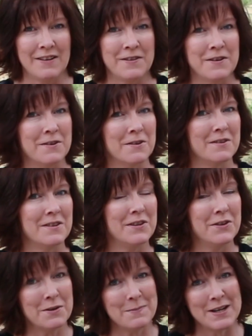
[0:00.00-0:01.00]
If you're
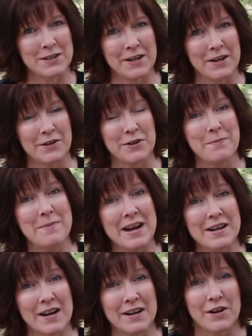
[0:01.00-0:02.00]
new to my channel, you
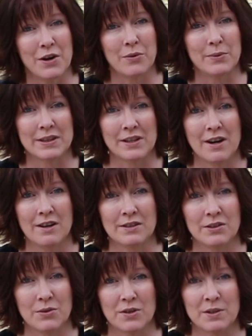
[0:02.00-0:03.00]
may not know what the
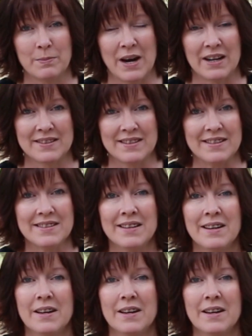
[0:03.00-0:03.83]
Heart to Horse box is.